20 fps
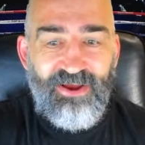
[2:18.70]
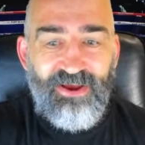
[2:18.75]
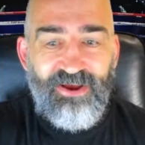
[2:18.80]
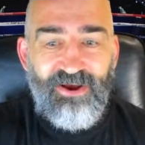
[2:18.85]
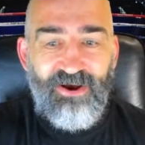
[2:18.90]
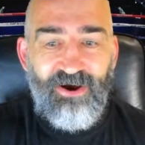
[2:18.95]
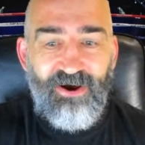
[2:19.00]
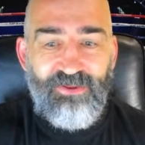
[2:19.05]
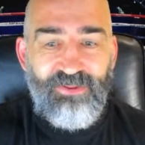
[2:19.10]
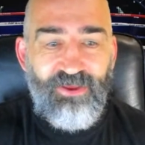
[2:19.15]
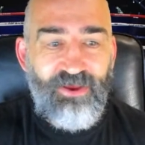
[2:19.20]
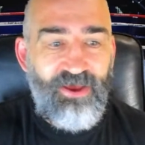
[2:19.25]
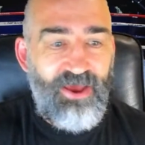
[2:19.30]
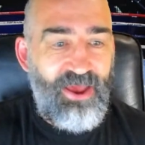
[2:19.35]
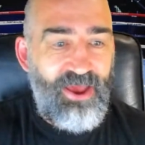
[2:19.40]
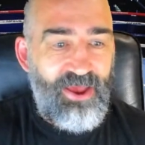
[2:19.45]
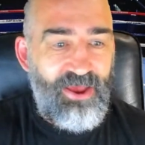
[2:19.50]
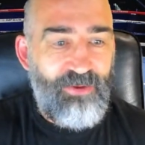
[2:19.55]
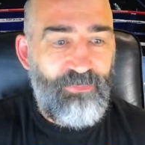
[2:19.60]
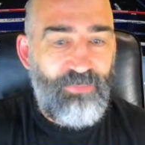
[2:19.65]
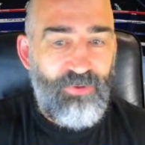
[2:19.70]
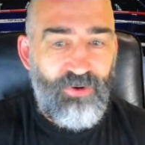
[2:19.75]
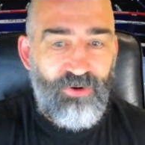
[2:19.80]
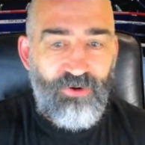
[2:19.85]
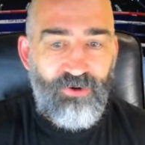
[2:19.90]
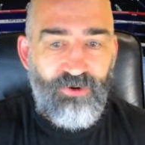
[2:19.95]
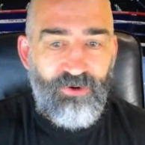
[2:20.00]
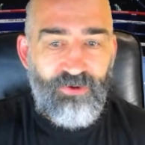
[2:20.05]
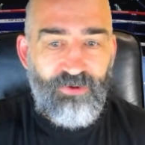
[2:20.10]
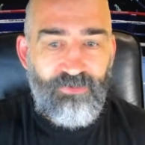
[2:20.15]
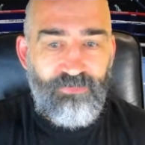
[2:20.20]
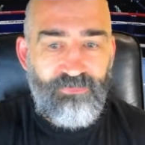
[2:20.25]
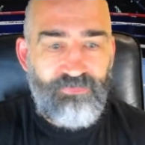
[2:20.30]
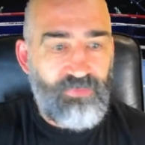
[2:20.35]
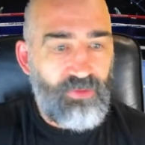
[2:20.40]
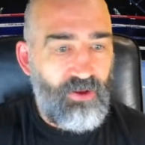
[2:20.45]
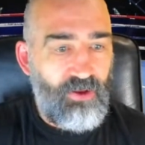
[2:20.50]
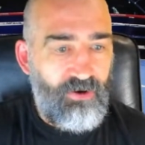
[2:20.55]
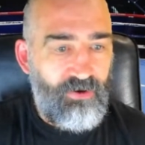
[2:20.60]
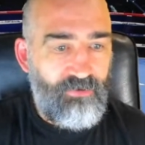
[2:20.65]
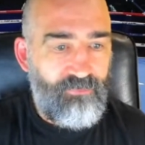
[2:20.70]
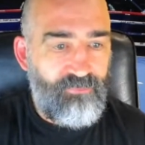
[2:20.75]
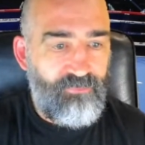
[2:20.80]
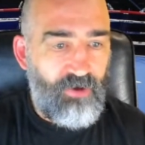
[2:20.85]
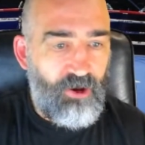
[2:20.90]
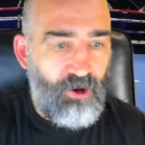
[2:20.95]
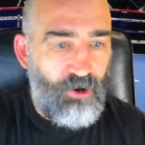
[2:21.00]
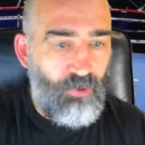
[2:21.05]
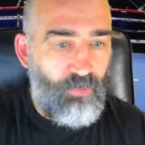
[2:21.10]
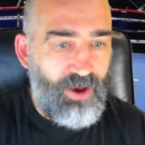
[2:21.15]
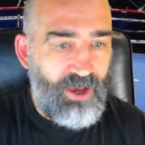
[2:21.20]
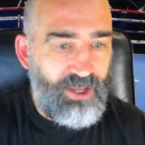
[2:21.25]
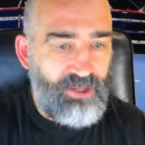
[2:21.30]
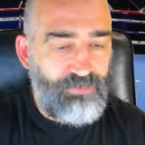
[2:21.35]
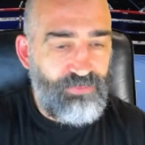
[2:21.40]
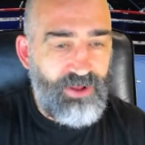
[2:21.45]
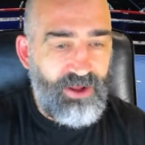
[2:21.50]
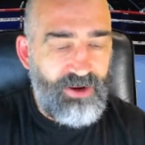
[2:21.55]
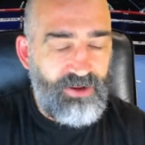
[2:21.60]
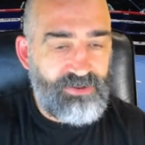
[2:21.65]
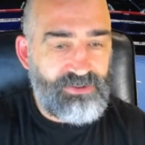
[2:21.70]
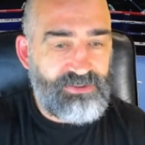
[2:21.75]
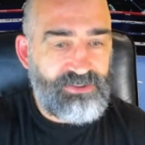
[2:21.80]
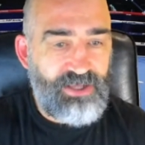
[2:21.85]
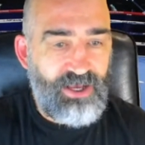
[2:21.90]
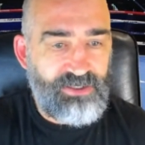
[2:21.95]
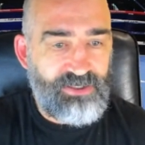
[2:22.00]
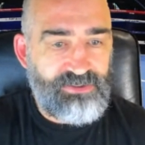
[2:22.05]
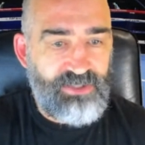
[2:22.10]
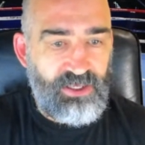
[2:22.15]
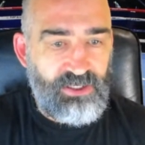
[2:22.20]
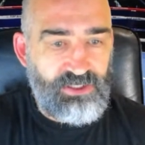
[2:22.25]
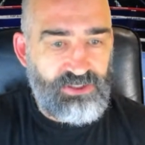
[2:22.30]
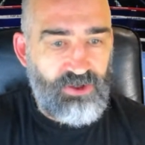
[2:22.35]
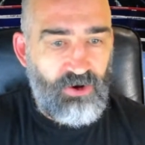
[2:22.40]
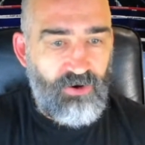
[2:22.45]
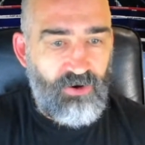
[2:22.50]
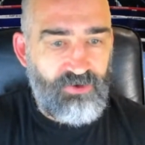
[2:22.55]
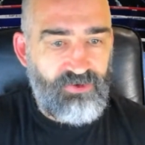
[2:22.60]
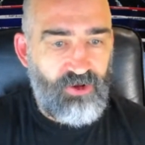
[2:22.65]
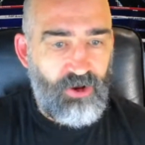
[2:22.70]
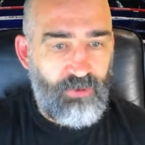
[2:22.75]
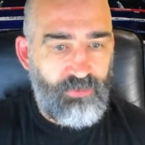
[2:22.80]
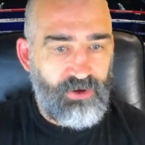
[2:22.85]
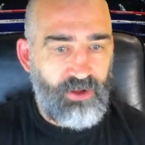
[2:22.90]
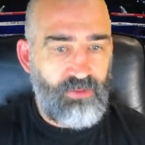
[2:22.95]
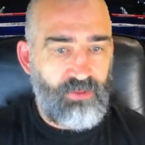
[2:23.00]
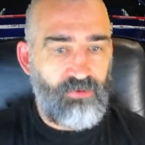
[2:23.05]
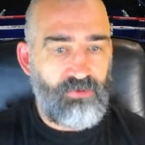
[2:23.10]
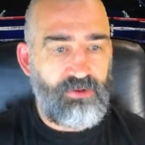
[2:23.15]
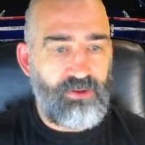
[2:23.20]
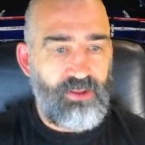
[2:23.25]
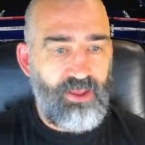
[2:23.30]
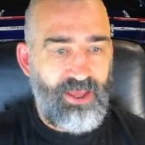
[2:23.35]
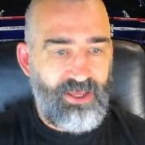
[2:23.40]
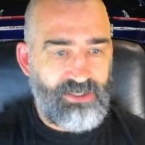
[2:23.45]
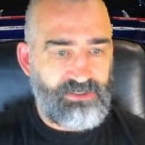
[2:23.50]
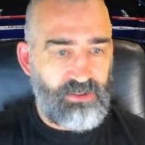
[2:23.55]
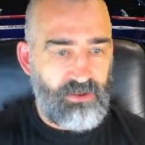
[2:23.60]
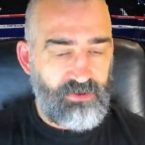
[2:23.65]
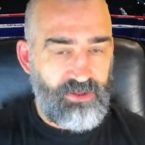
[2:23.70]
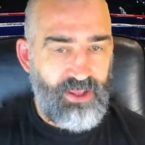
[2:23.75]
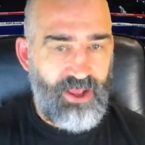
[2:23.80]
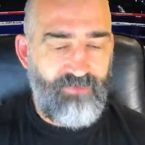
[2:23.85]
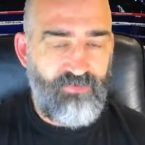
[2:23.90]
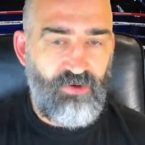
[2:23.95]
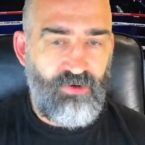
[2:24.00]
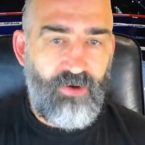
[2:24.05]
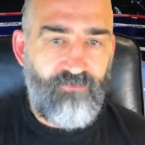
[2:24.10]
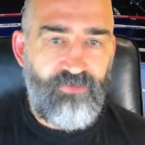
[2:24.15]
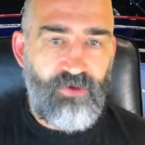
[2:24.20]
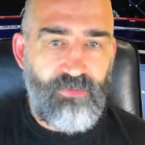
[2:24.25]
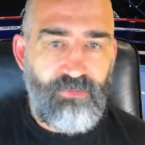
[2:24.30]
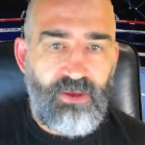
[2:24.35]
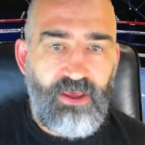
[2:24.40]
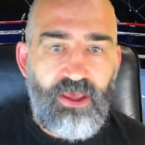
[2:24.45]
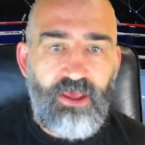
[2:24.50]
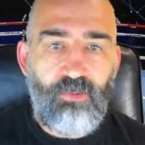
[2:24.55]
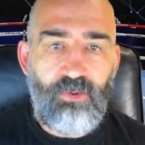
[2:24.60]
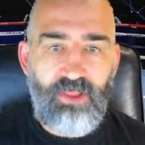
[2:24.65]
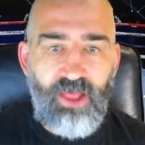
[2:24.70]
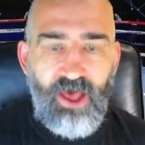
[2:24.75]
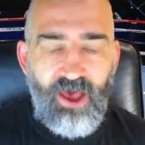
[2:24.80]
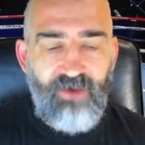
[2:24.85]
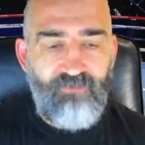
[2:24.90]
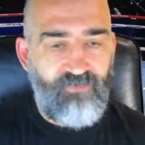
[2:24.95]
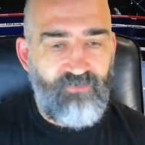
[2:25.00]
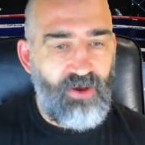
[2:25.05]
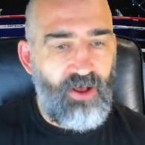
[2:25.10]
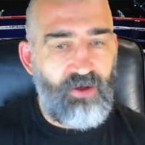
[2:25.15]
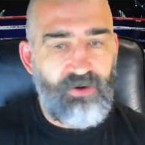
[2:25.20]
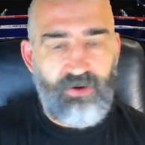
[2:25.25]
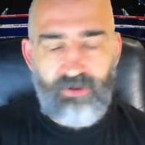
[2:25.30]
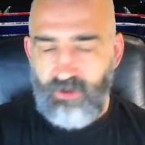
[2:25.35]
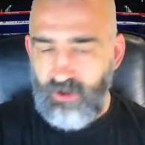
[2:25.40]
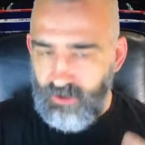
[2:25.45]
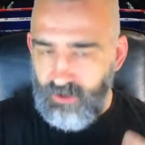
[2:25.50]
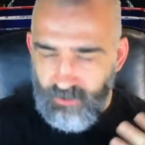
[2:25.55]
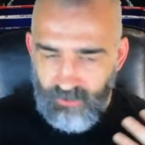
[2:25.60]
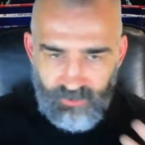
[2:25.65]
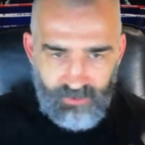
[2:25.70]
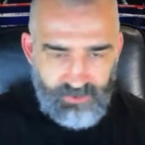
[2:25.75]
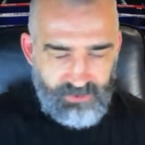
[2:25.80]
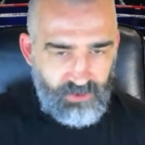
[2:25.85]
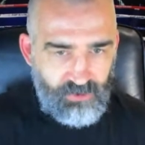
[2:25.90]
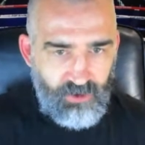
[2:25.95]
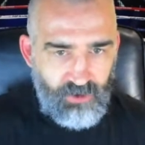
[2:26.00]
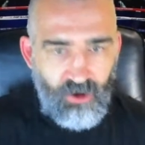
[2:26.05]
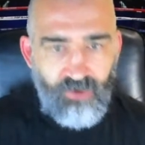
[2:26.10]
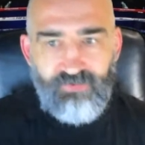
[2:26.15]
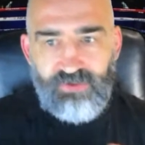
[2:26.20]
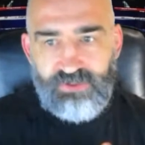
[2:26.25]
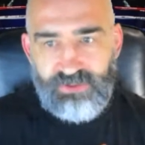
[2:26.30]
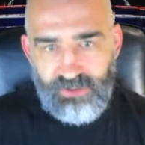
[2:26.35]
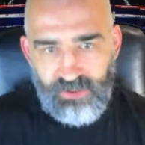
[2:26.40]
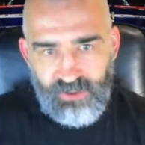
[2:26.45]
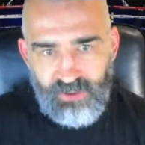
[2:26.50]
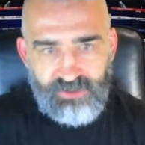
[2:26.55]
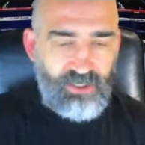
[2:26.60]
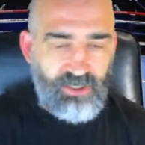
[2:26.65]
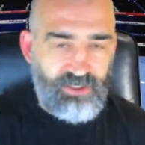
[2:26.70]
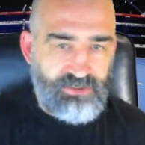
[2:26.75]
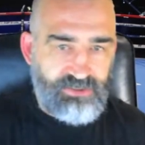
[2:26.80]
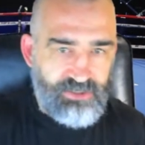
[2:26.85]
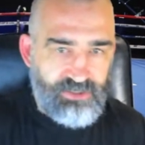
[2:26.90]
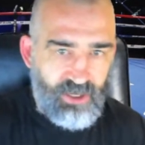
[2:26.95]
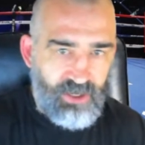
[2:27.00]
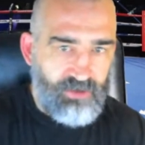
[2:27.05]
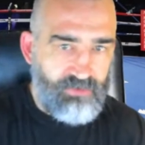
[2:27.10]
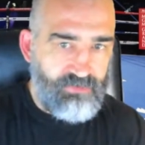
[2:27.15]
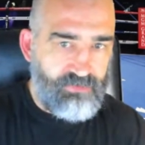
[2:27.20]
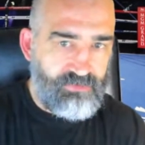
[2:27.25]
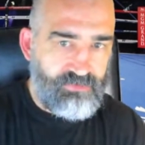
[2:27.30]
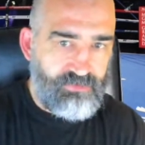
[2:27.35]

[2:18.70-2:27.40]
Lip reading: on the hairball of 08. Bloody disgusting. Jai dominant, looked excellent. Now, if you're not familiar with AFL, and I know there's a lot of overseas and interstate